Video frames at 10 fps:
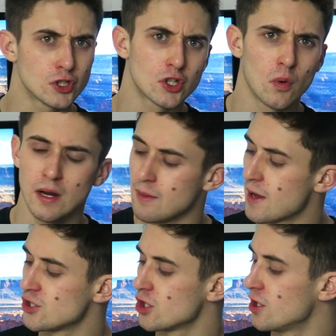Just to quickly
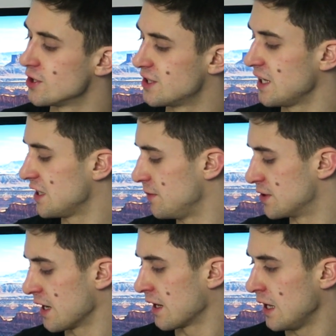mention, as a
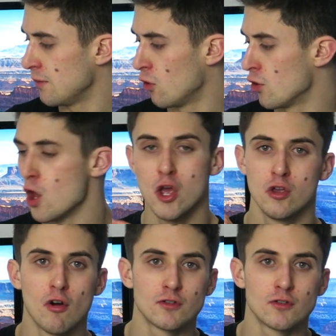60% keyboard, you're